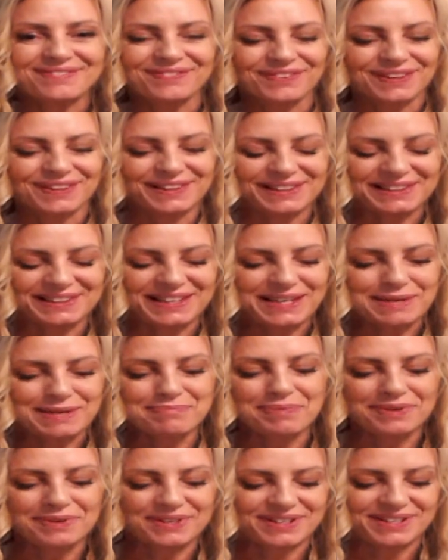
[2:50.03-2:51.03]
for
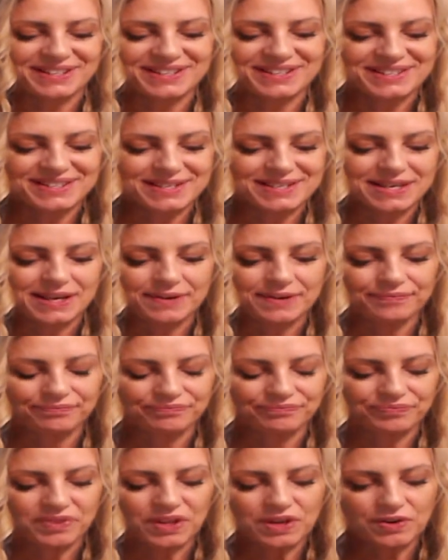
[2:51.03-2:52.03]
Libras.
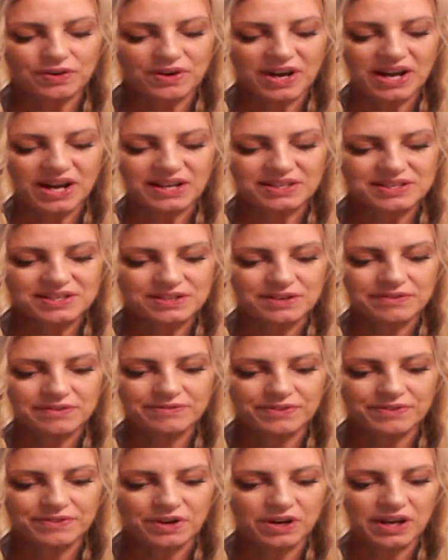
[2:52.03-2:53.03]
Your heart's on
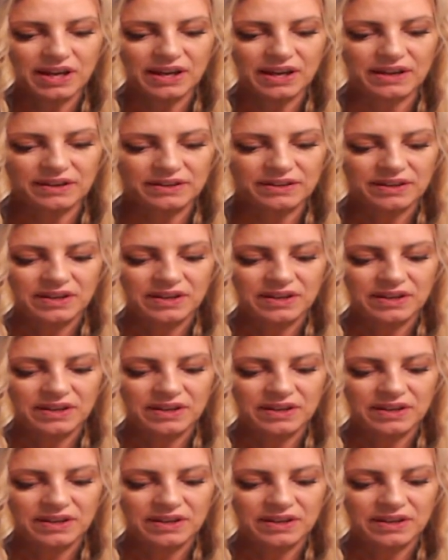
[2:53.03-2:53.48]
fire.